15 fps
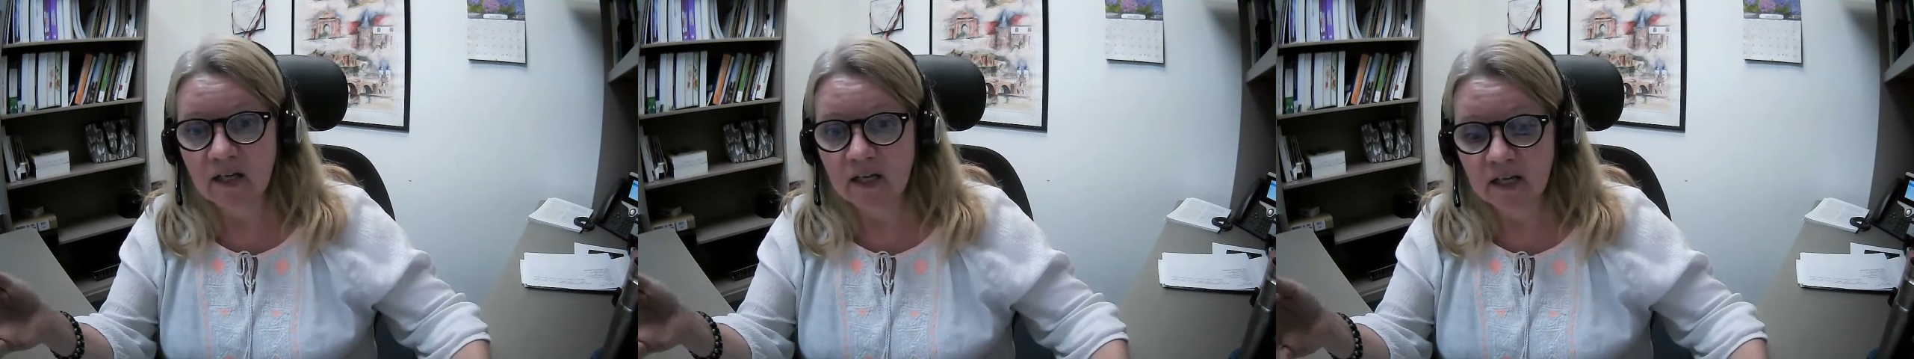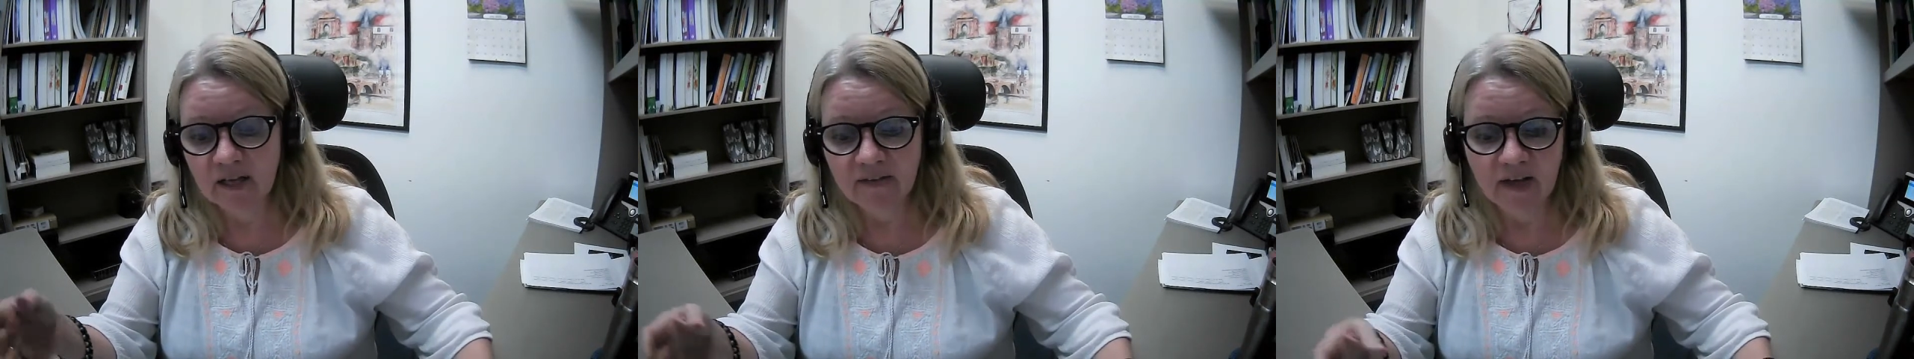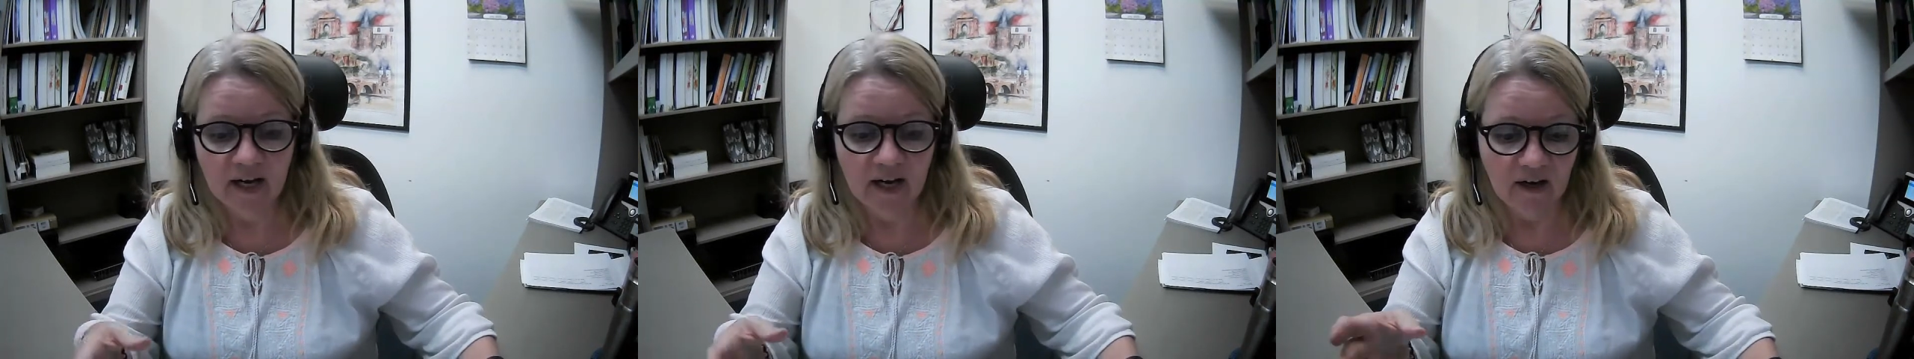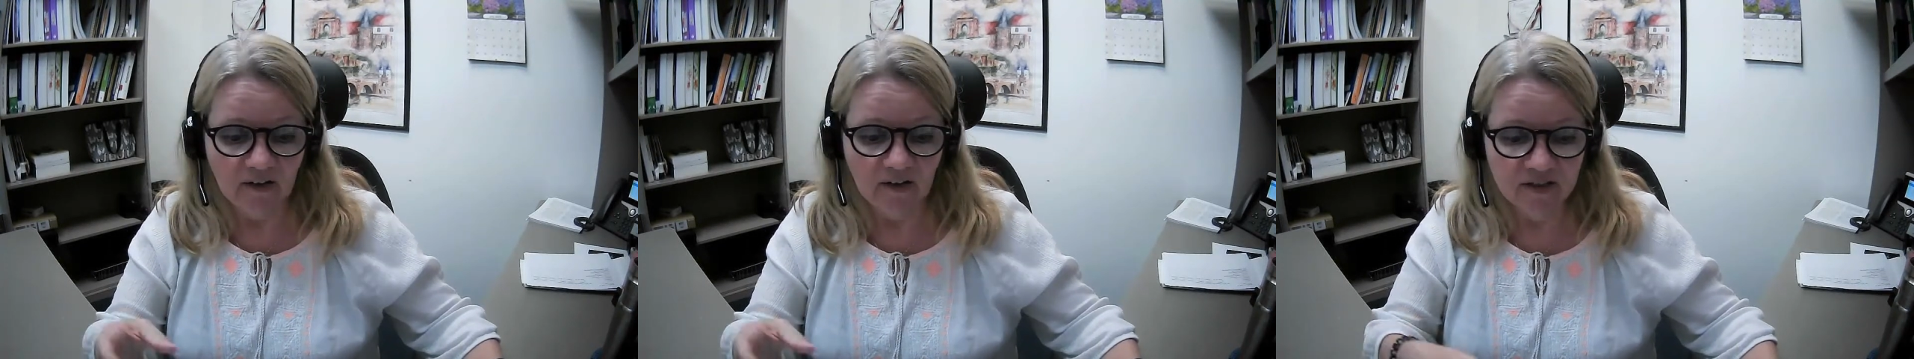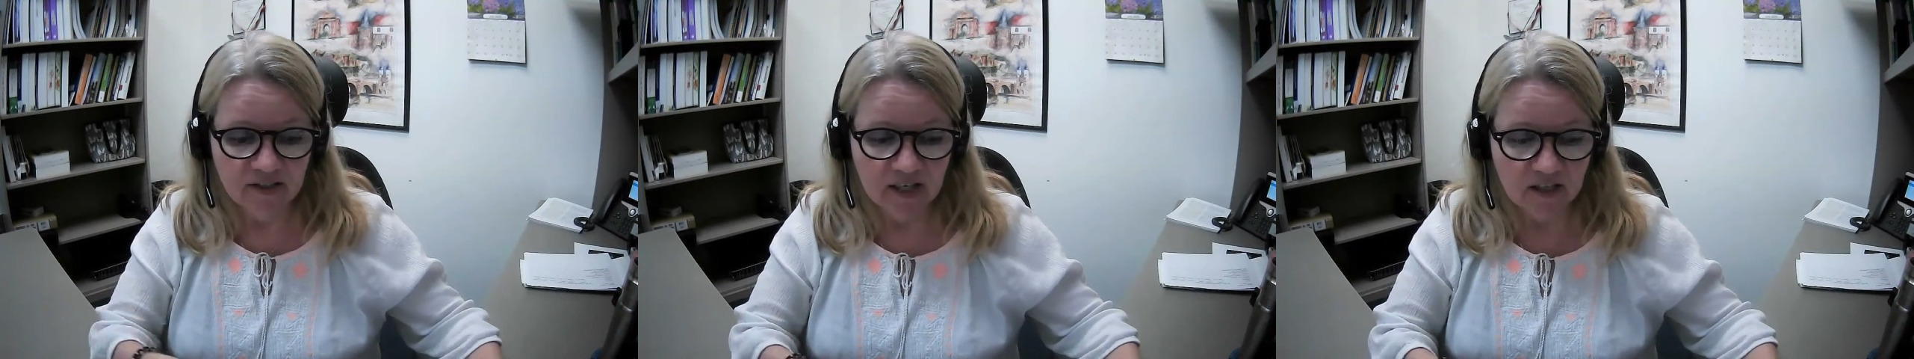they got
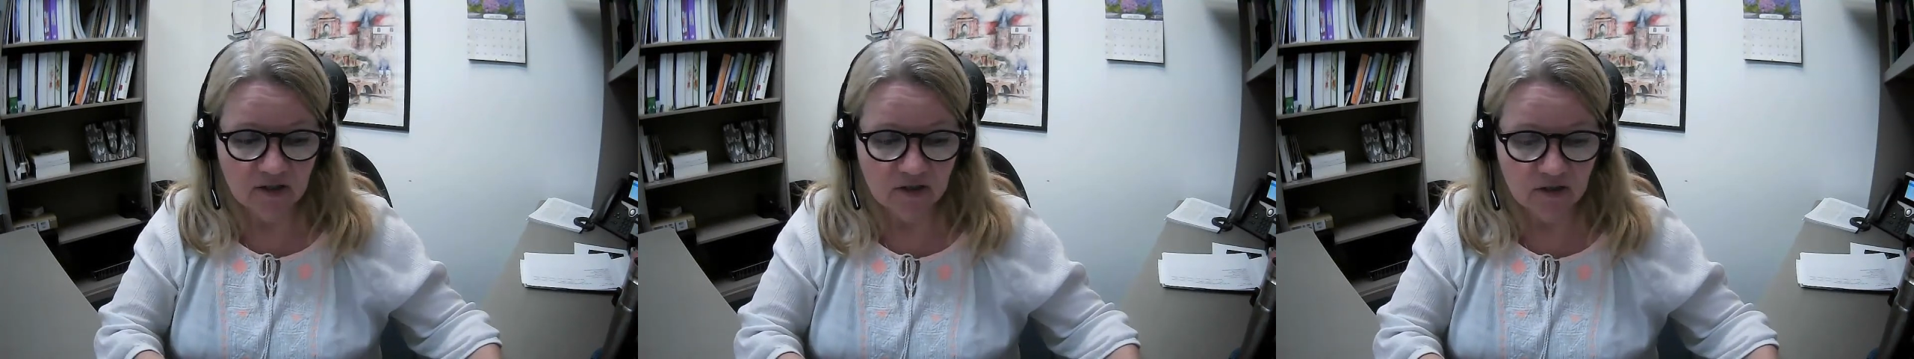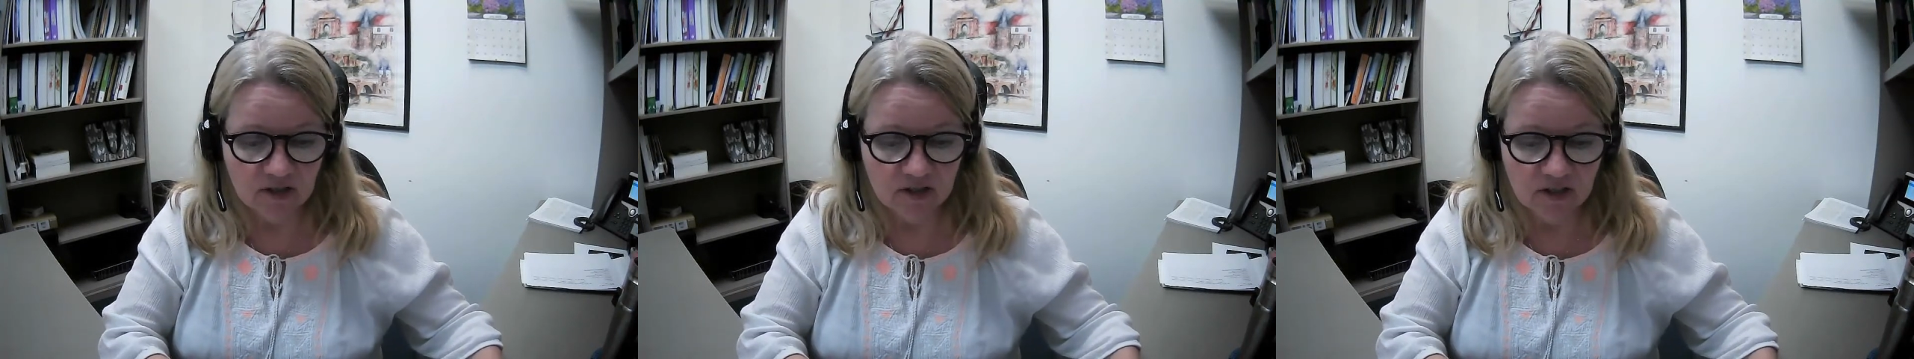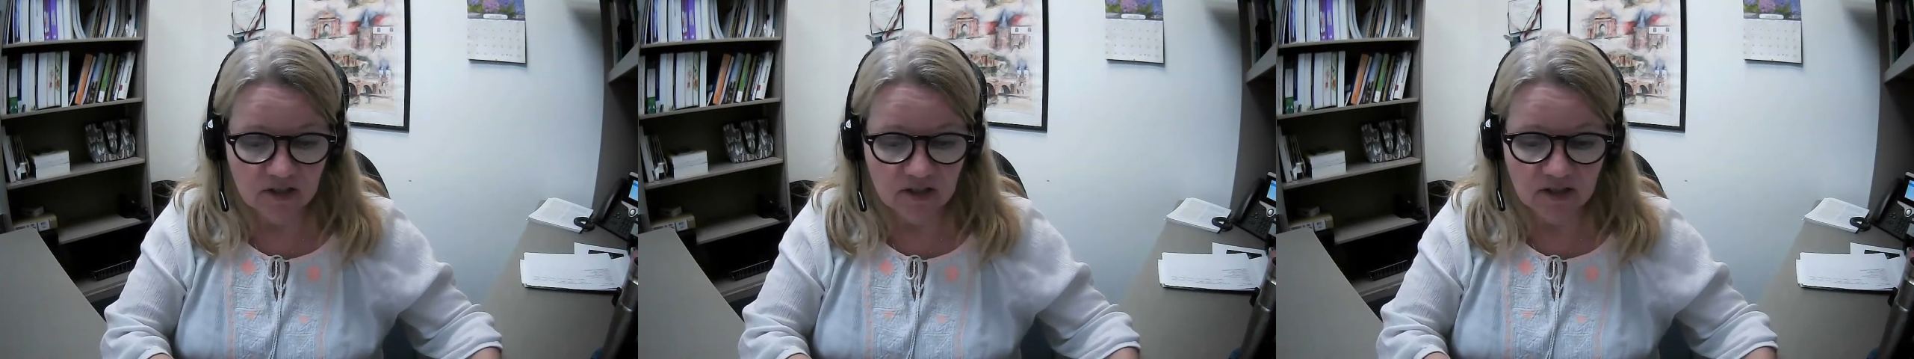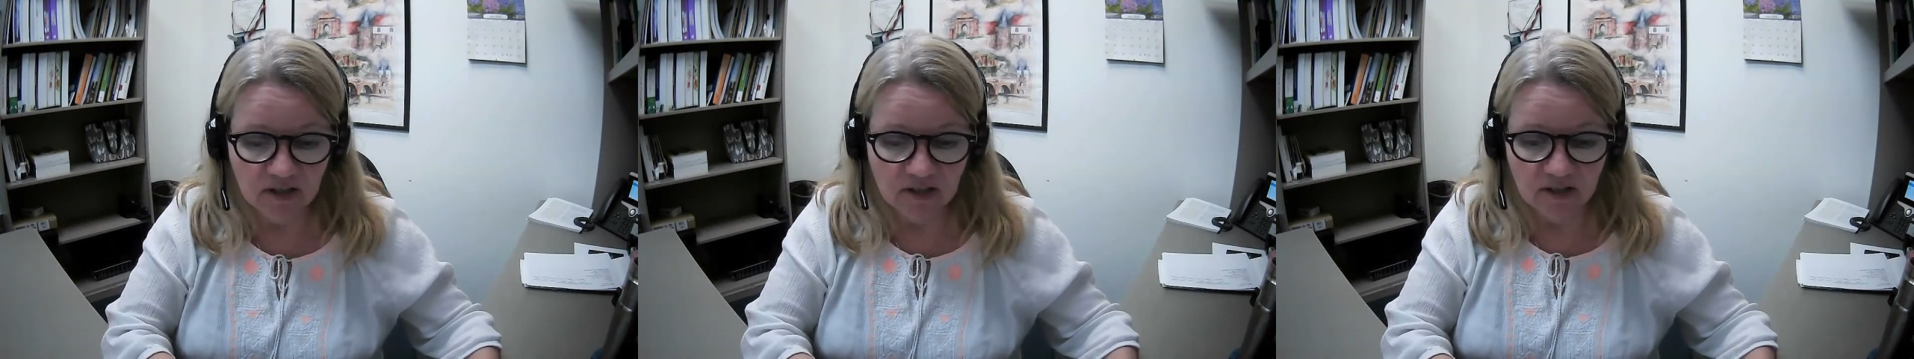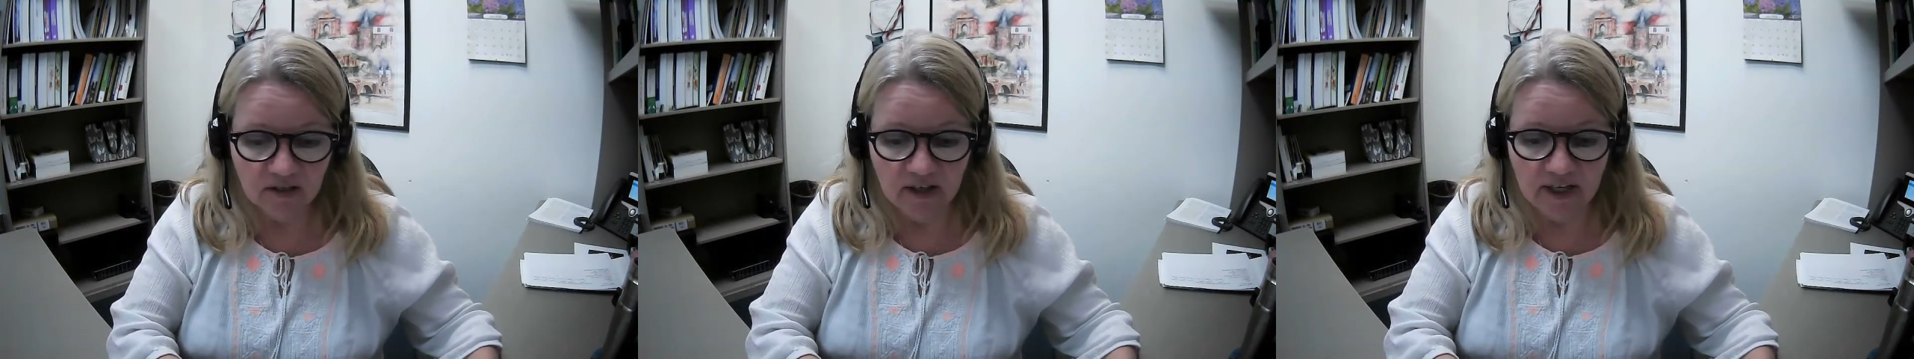all this extra, it's just
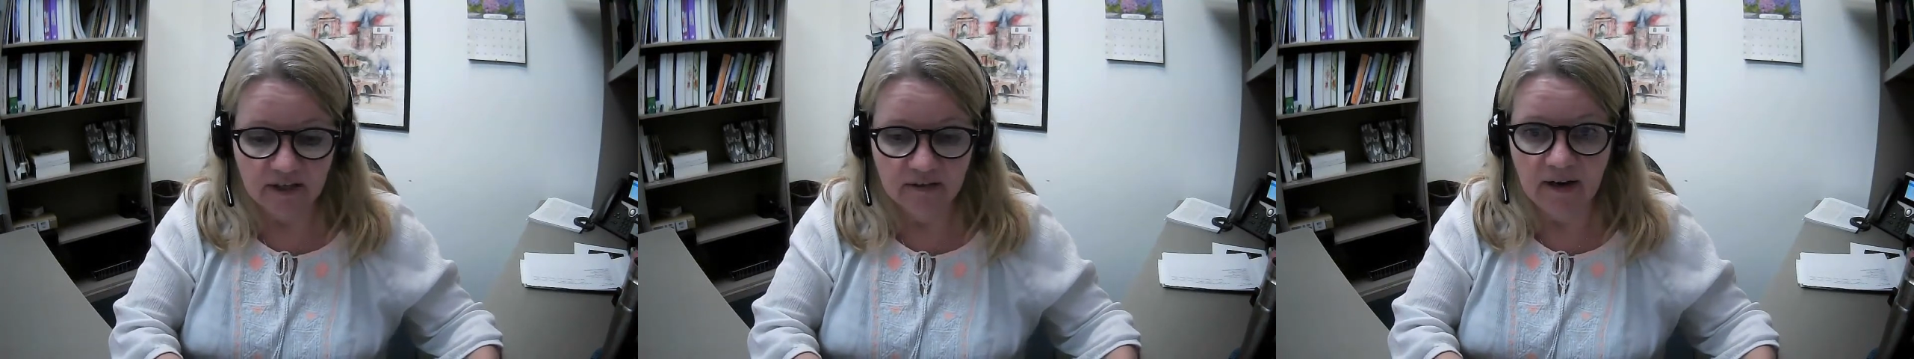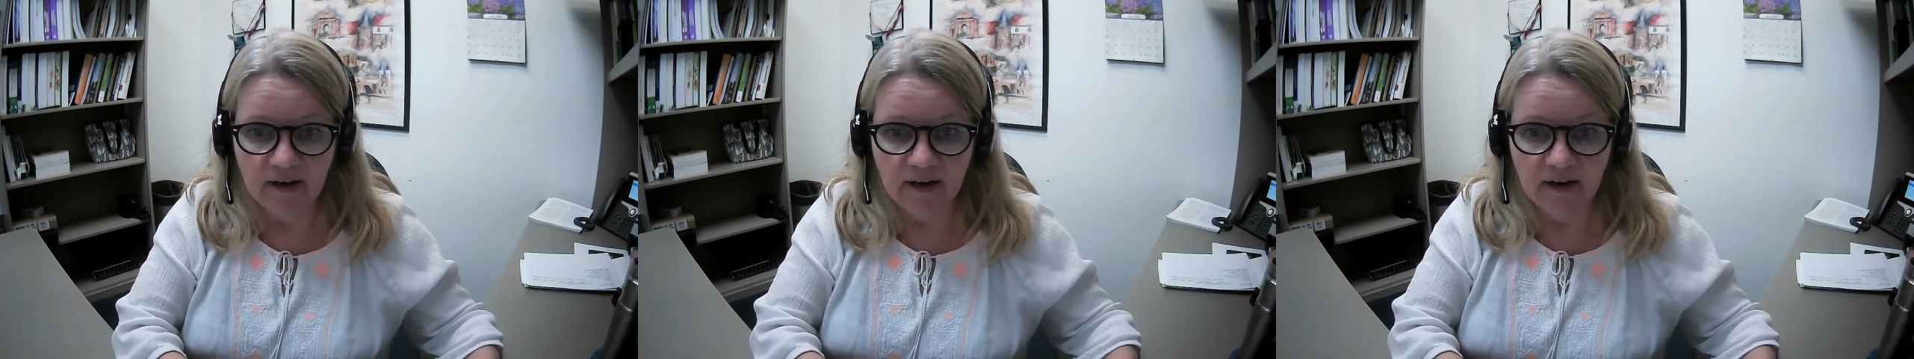sitting there laying